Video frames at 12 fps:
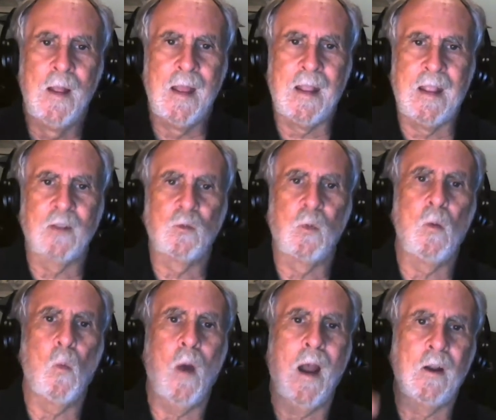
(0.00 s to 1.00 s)
It gets
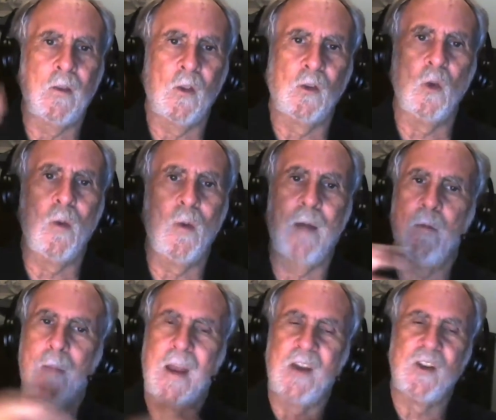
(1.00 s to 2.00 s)
rewired and those new
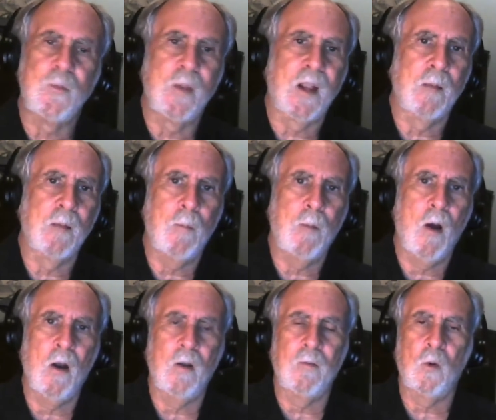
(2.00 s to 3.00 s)
affirmations become a
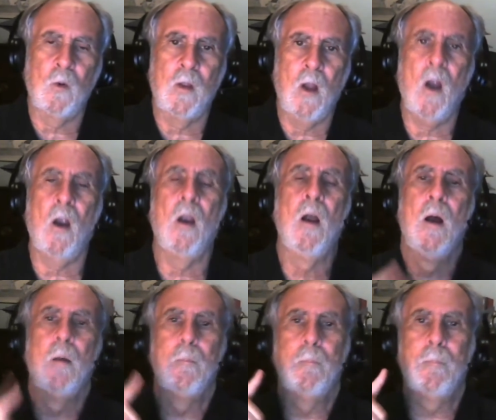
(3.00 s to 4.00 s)
part of who we are.
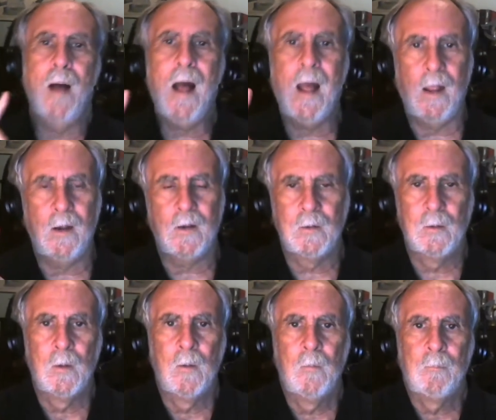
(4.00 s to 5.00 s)
But
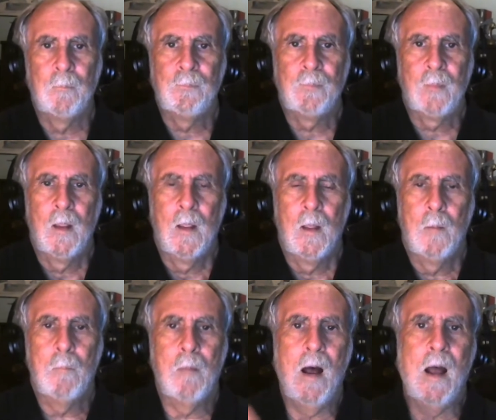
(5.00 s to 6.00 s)

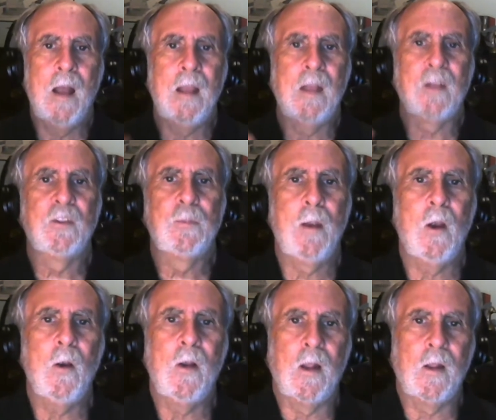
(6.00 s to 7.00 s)
my
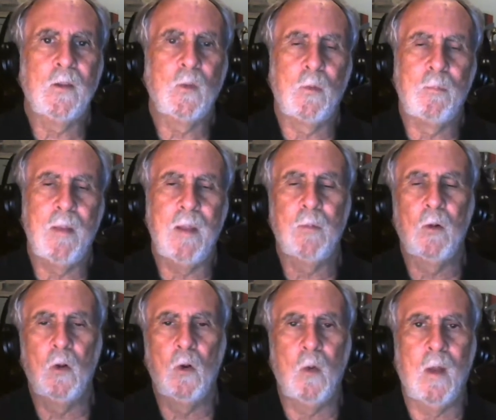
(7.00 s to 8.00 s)
experience with
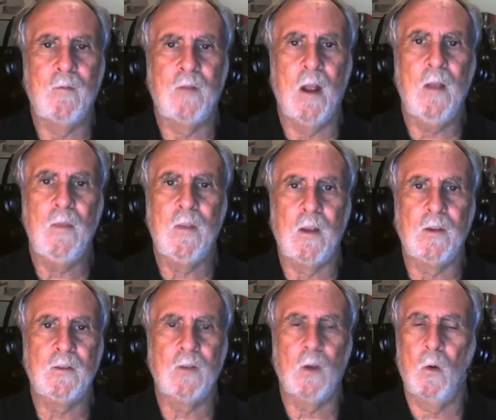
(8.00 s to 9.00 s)
people who have done
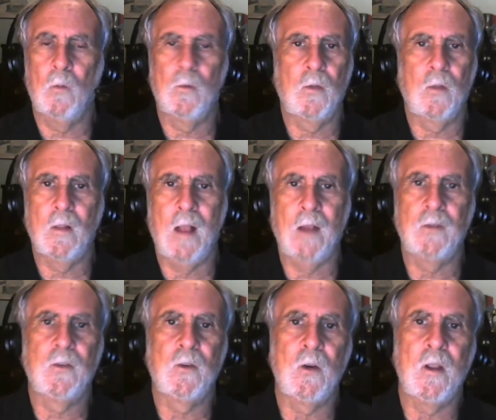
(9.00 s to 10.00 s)
this over the
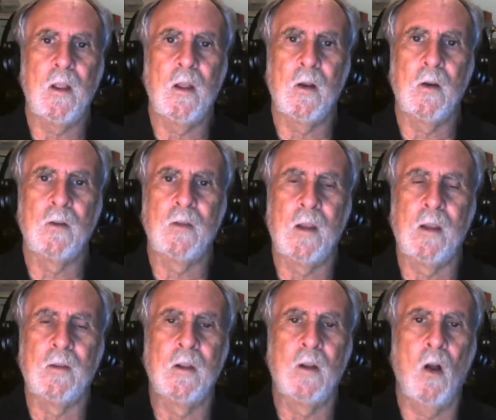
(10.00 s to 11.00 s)
last 30 years
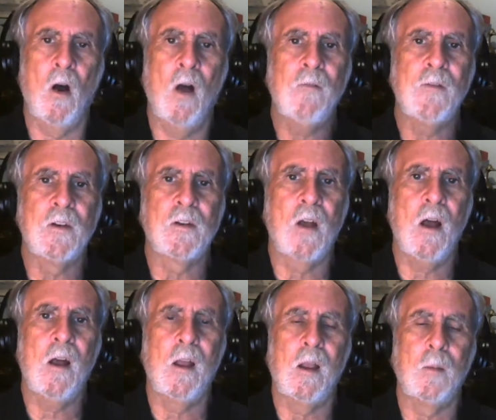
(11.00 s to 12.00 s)
is that
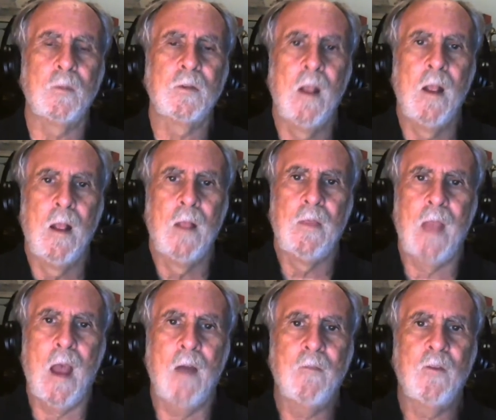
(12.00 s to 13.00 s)
oftentimes
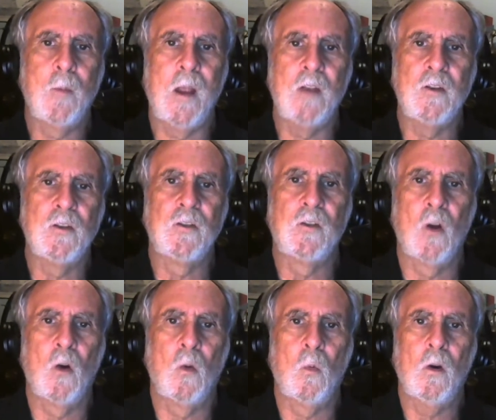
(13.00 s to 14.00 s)
the affirmations
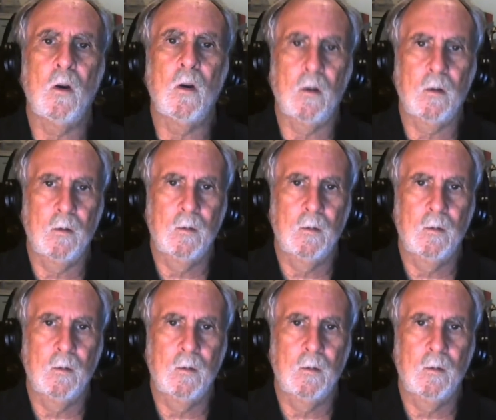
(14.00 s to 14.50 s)
don't work,